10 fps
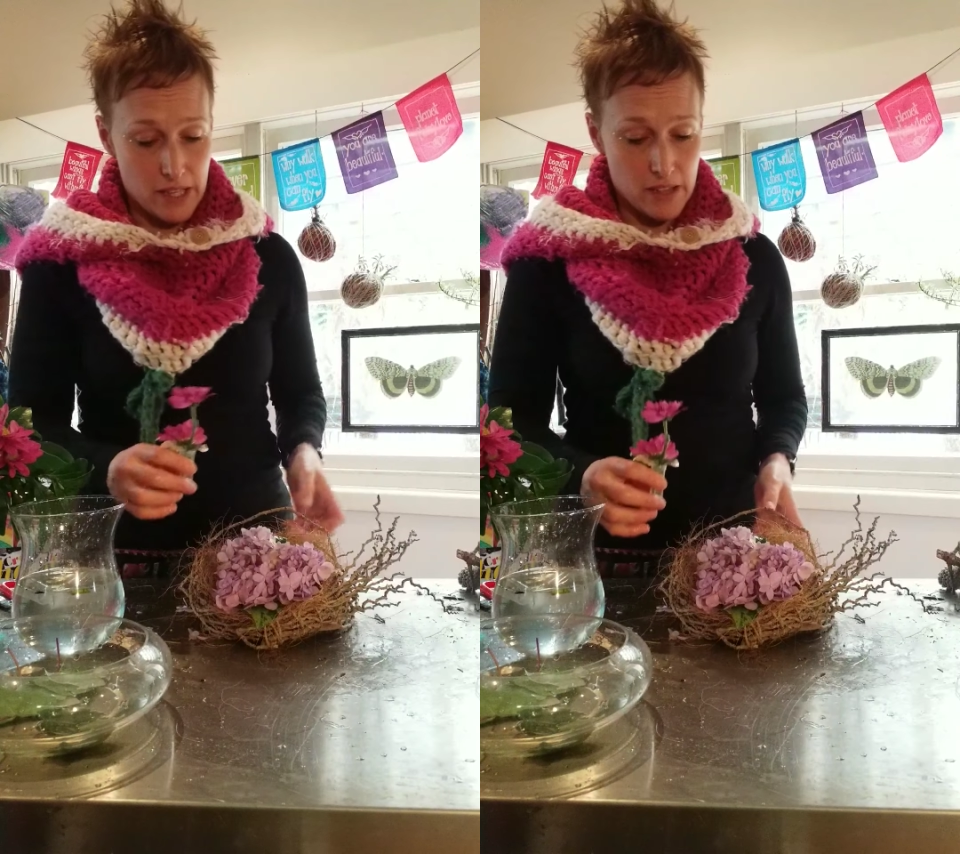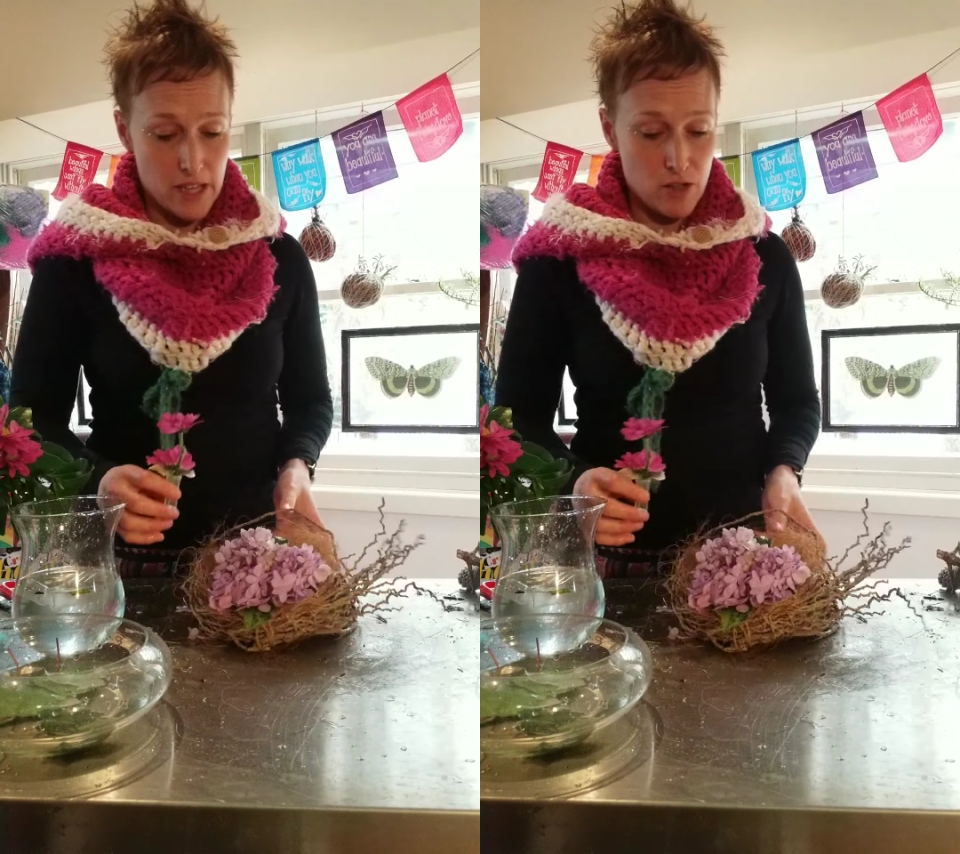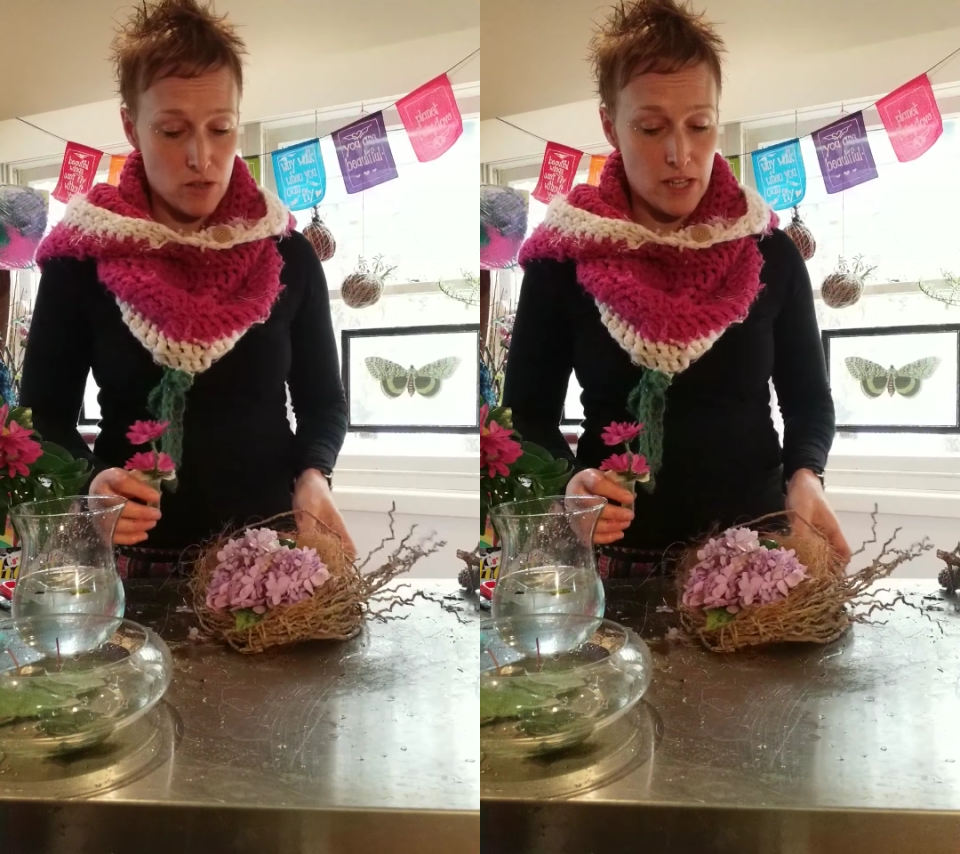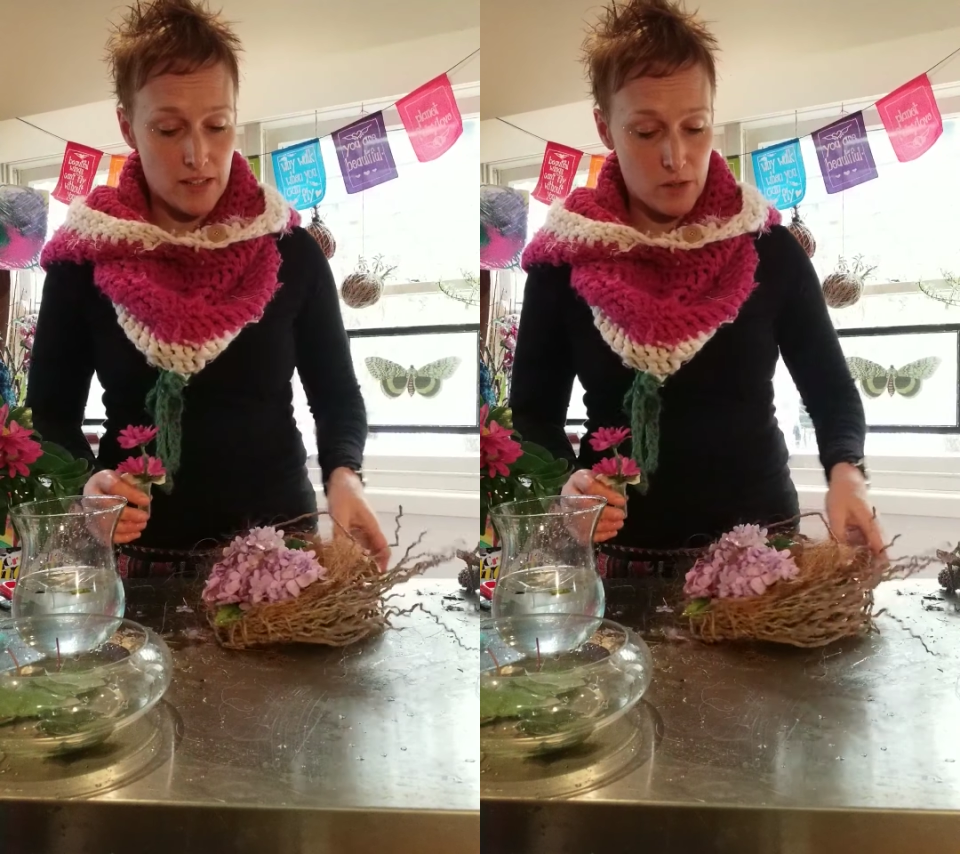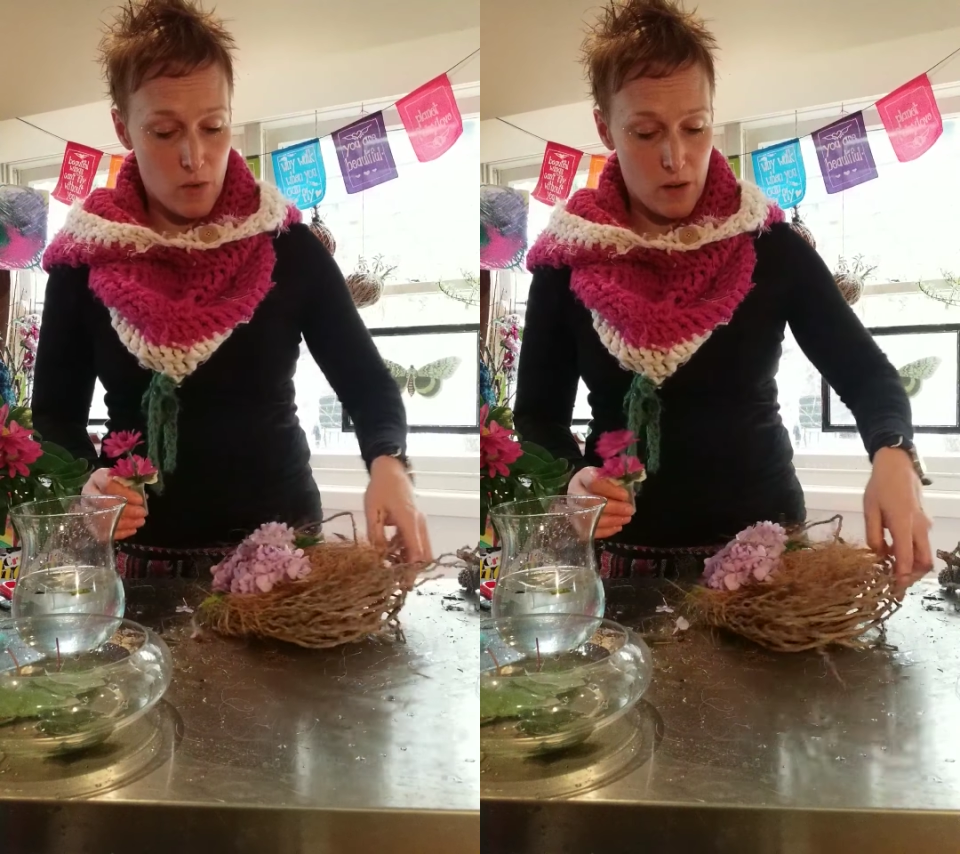They do last
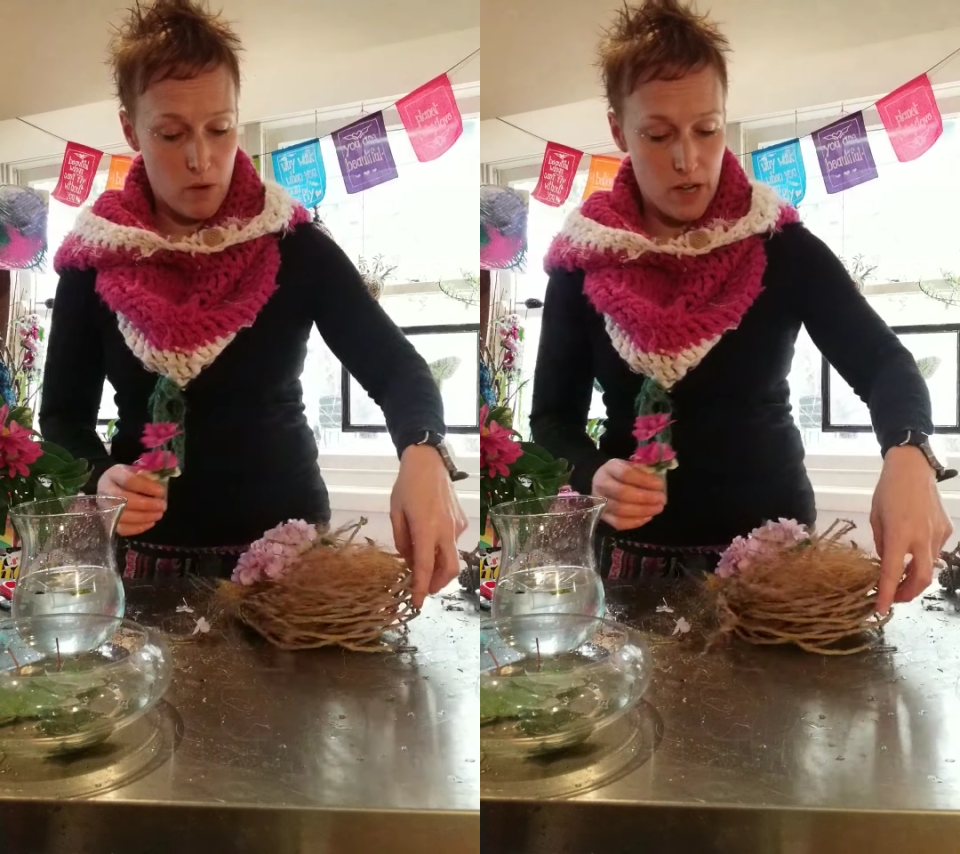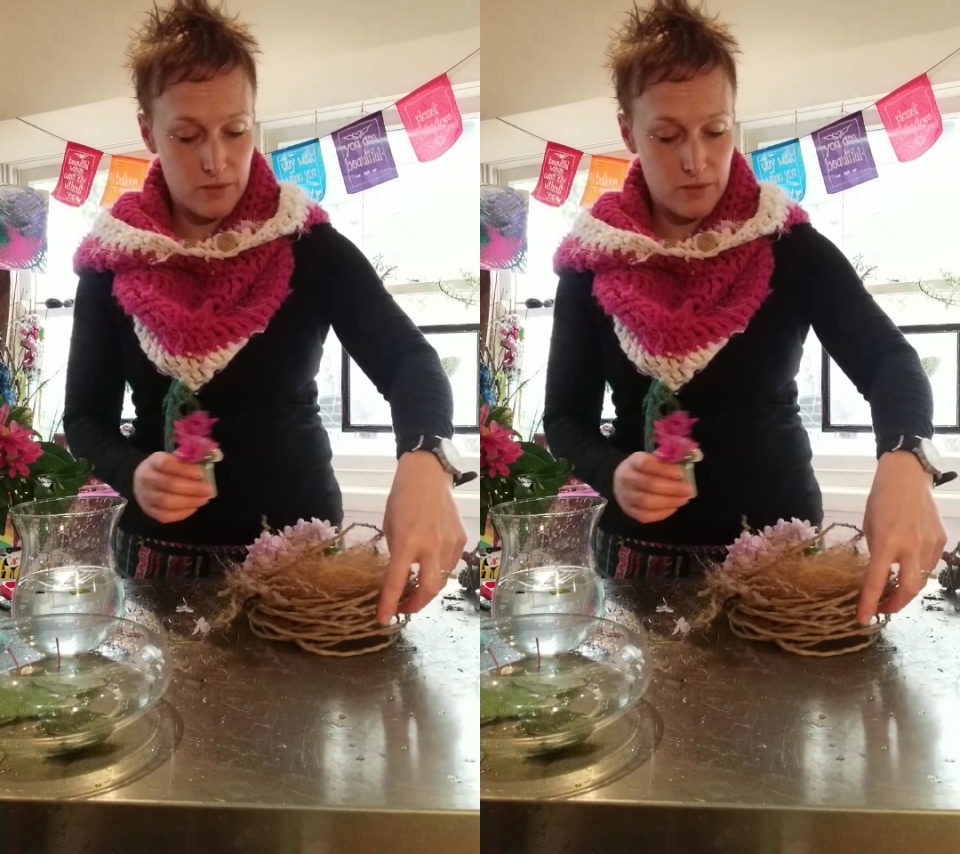quite a while.